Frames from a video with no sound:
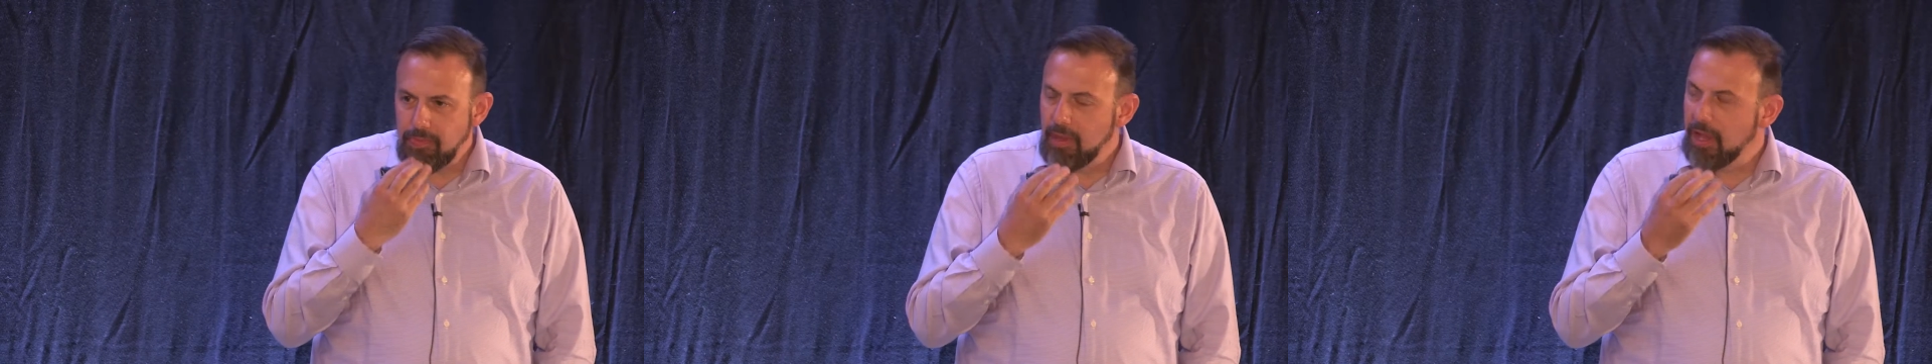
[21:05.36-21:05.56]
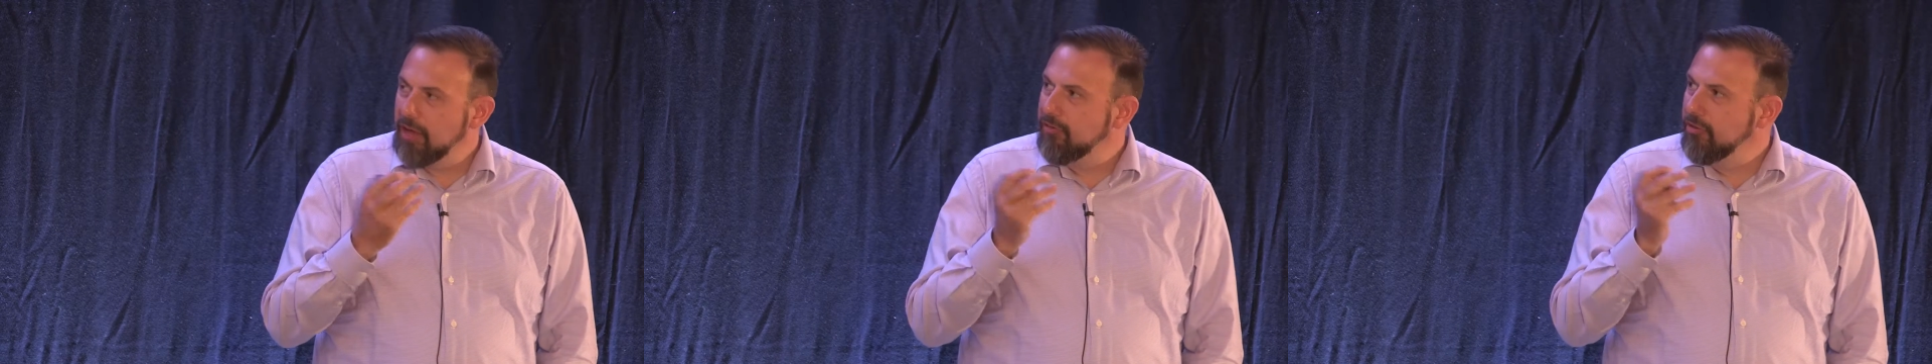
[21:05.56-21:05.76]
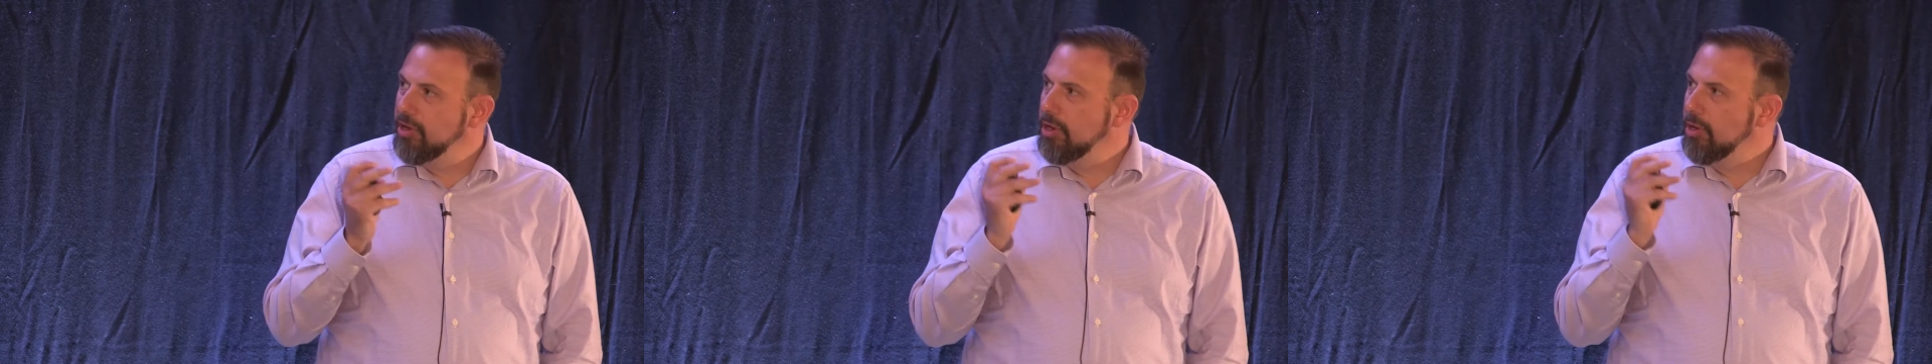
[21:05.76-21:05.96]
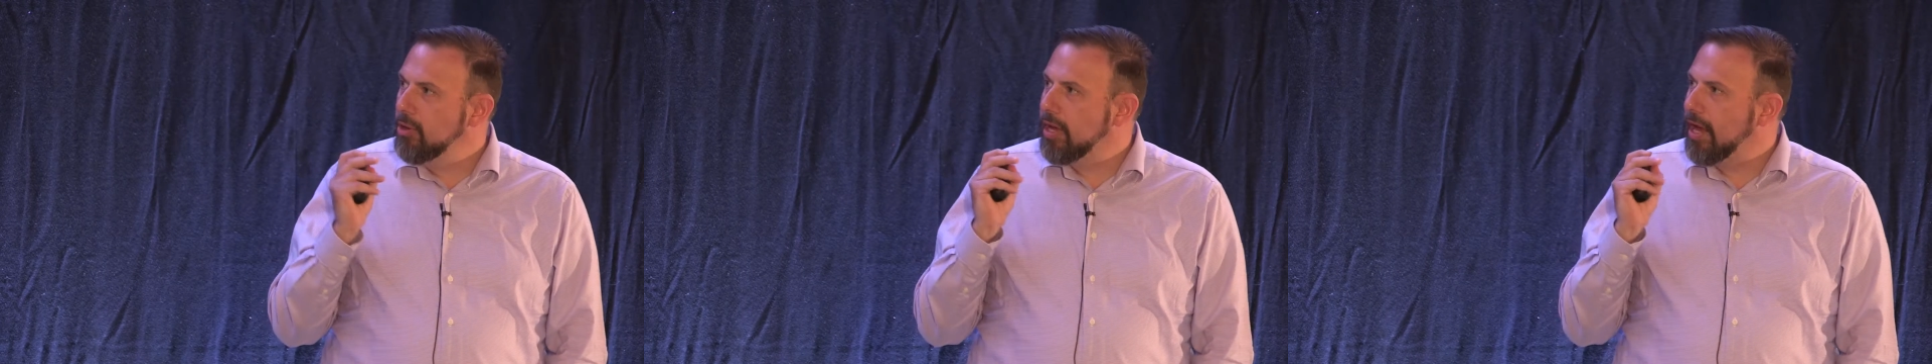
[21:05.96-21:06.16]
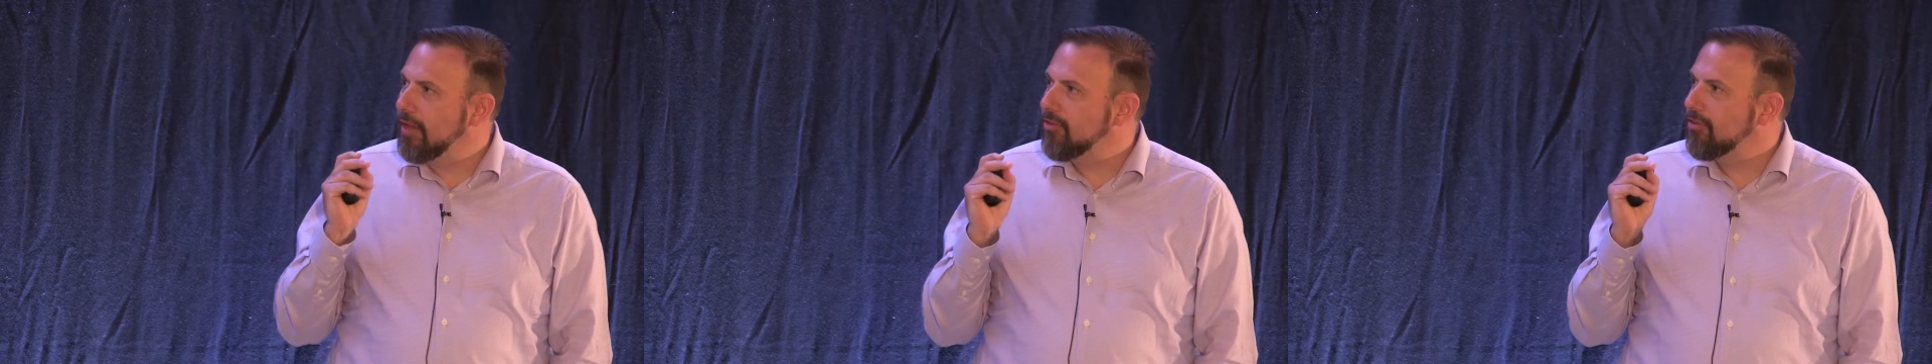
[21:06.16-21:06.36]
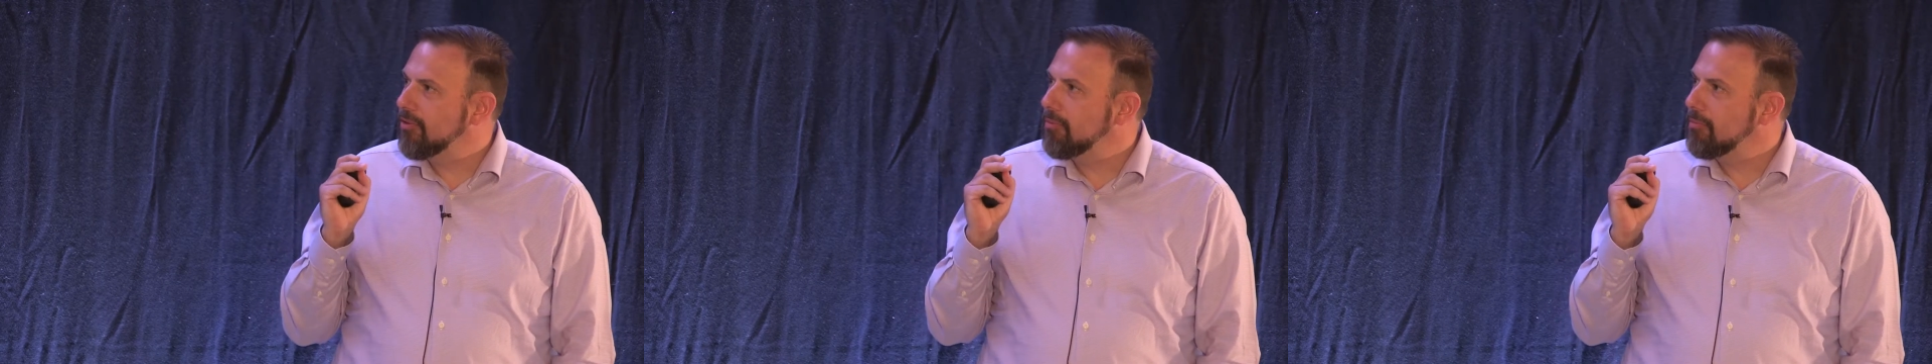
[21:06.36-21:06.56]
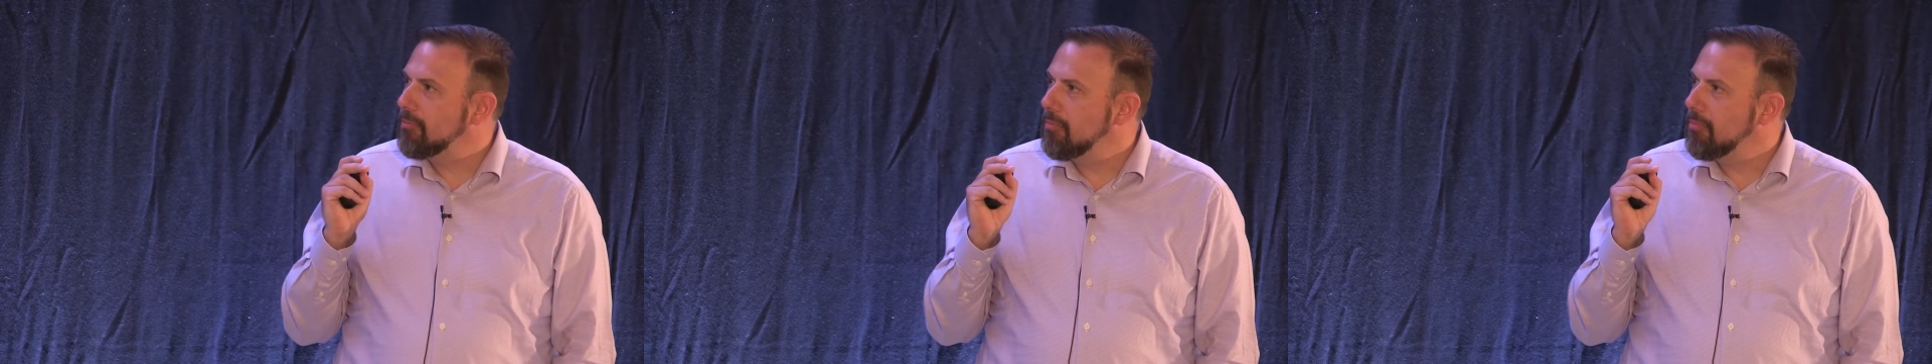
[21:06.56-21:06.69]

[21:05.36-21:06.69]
If we look at